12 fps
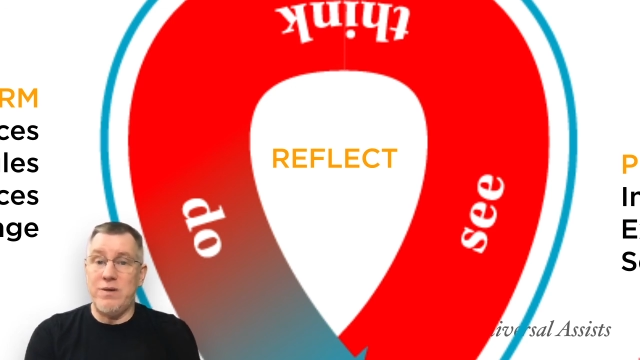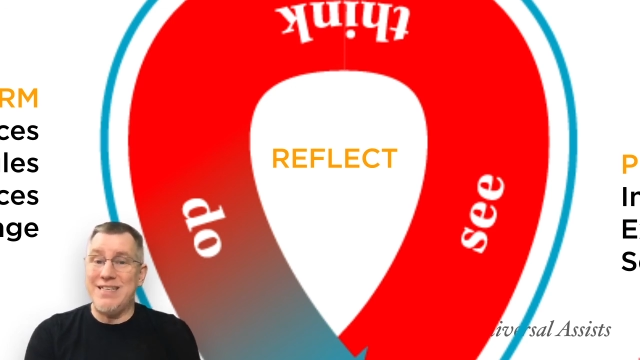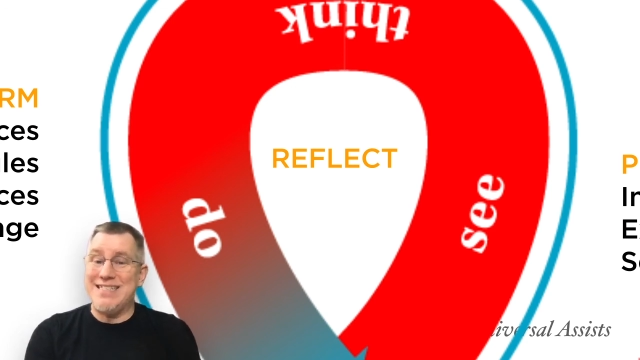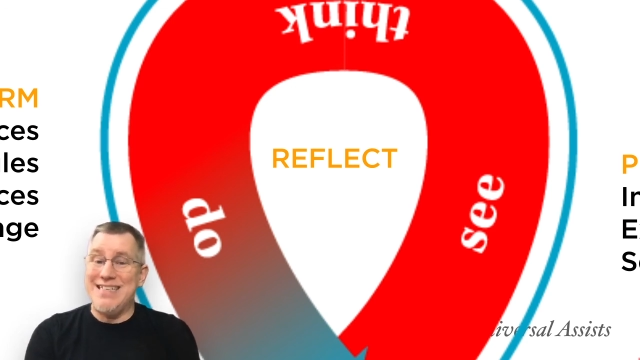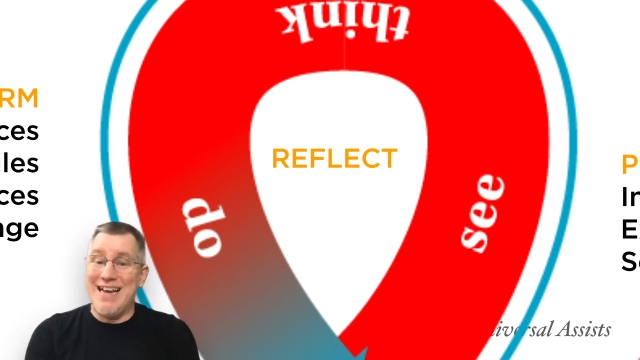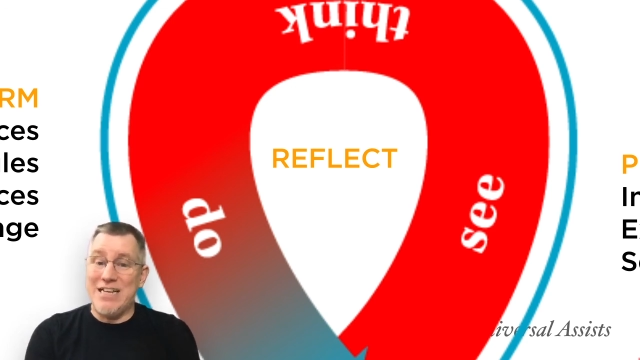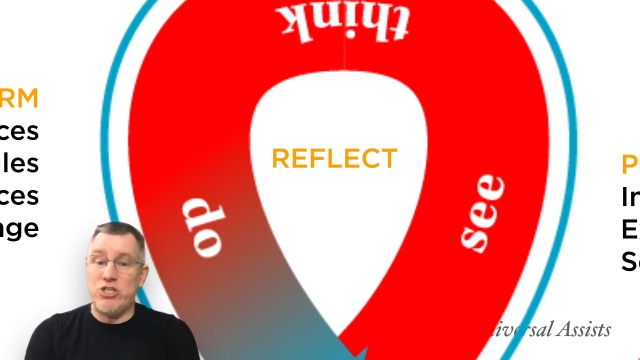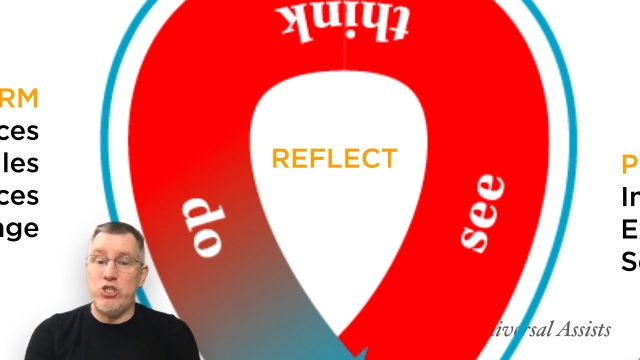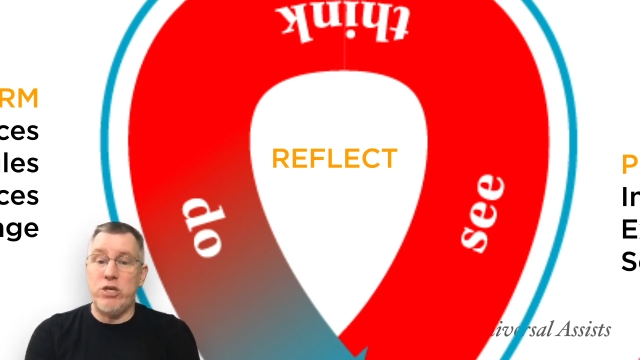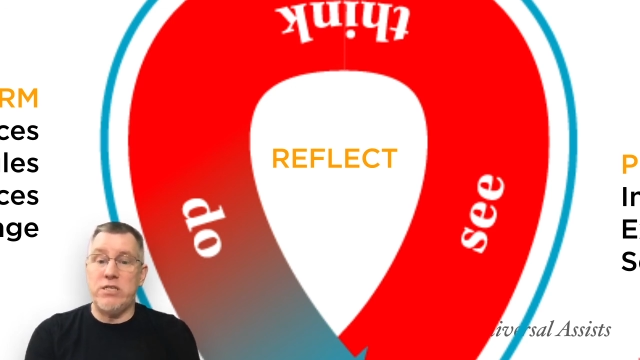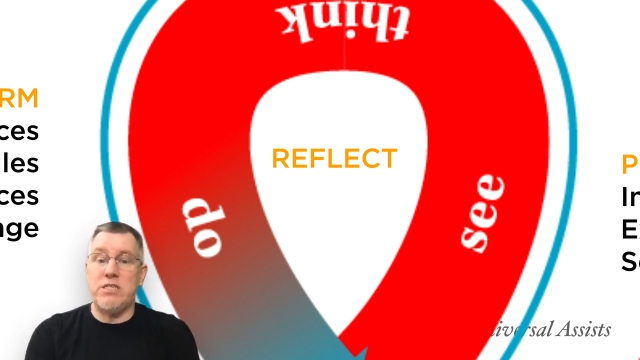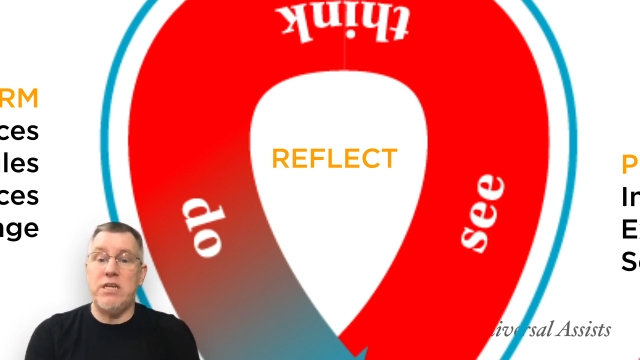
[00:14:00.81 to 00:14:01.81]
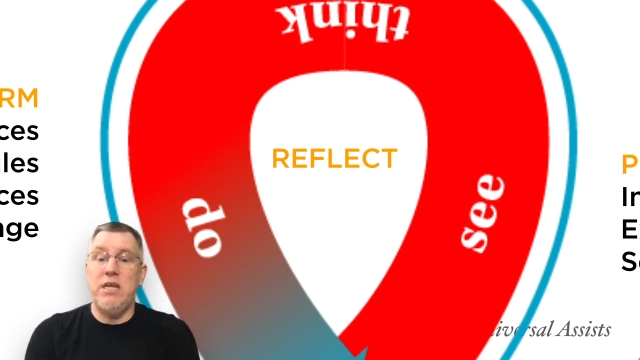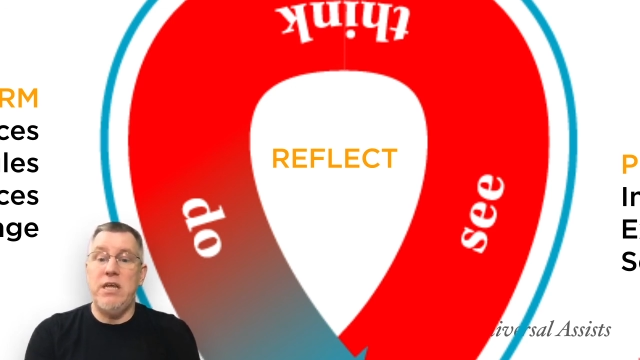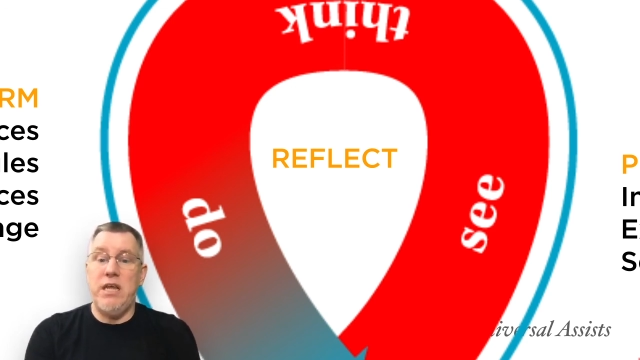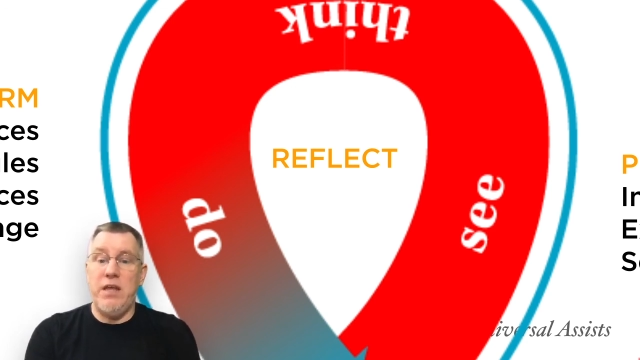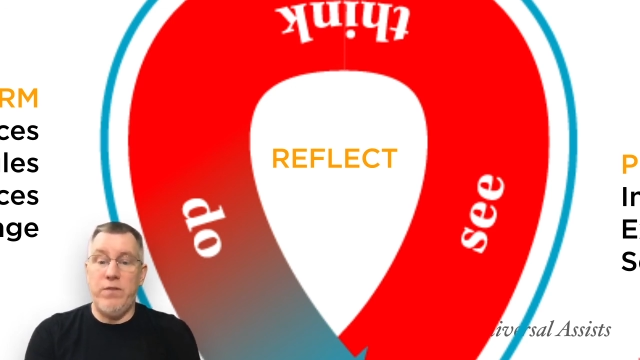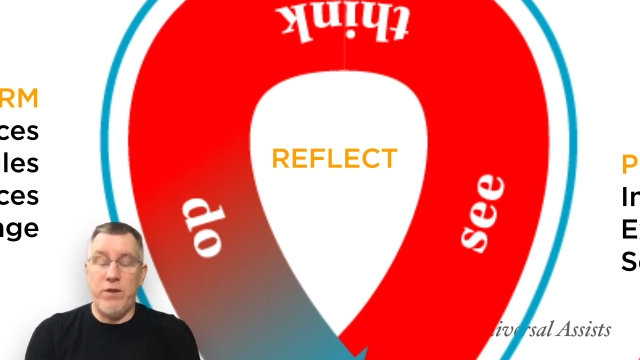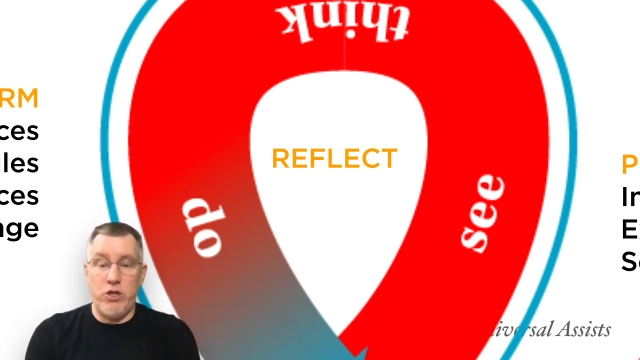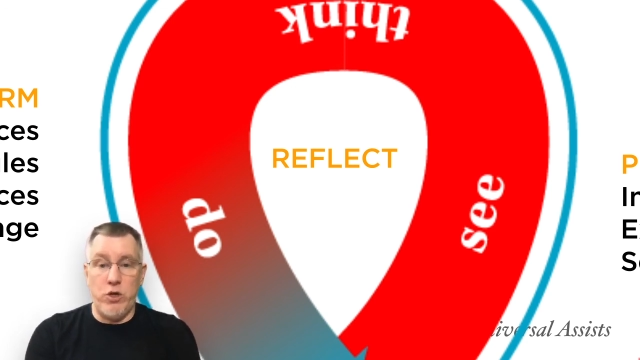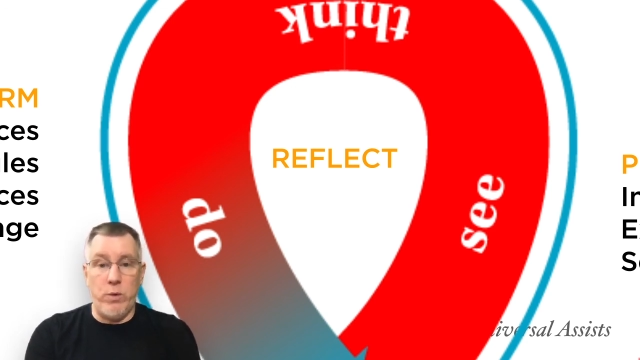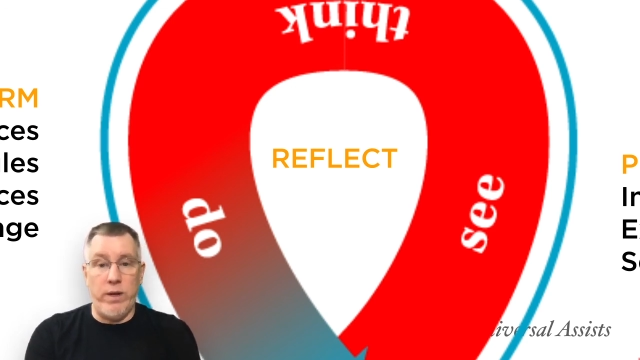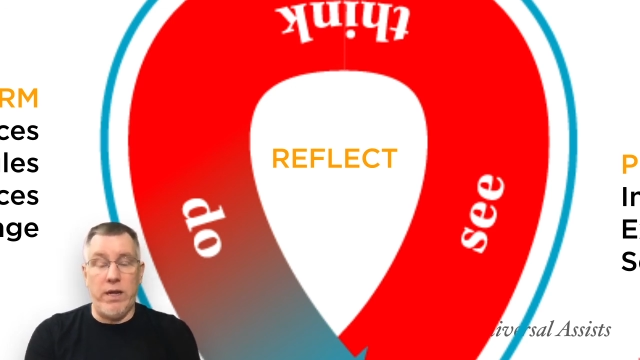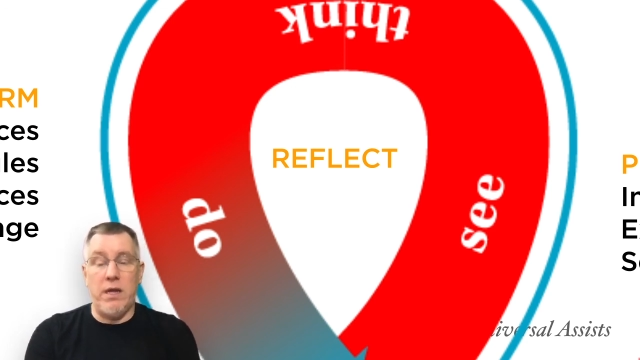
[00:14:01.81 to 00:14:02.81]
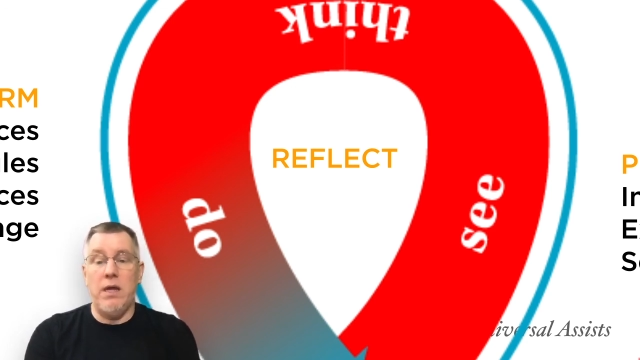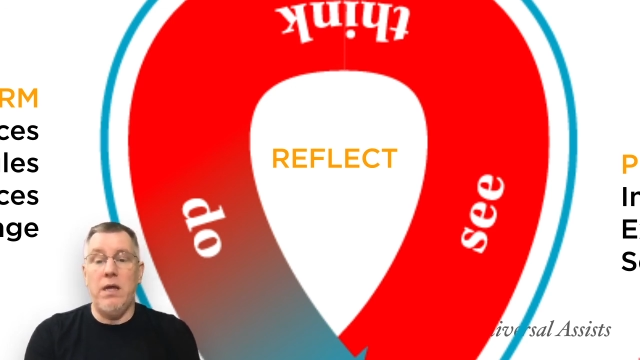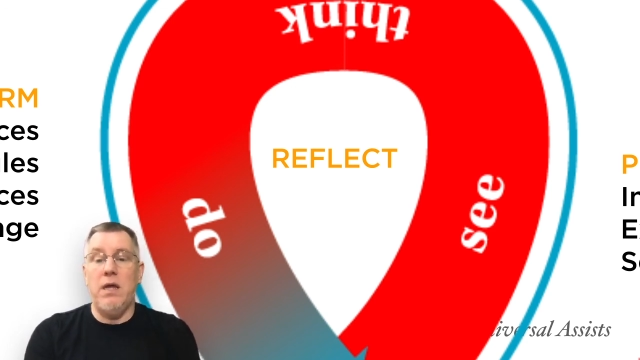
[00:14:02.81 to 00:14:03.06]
is not just in the doing,